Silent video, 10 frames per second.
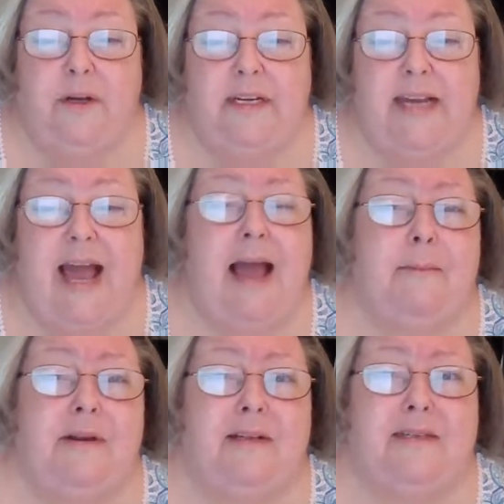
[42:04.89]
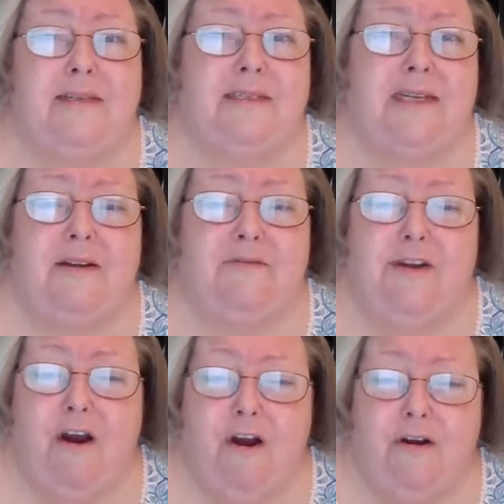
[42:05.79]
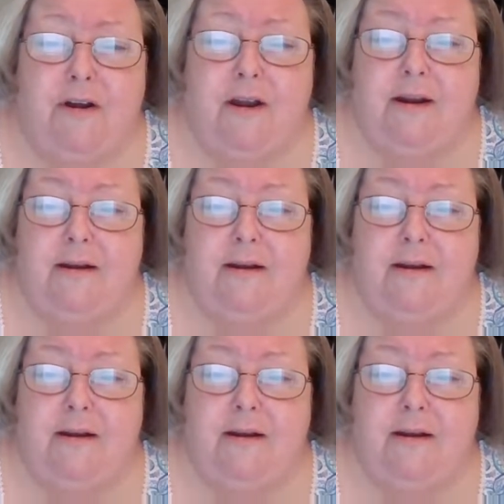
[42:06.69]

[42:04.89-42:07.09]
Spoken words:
and diamonds instead of dirt.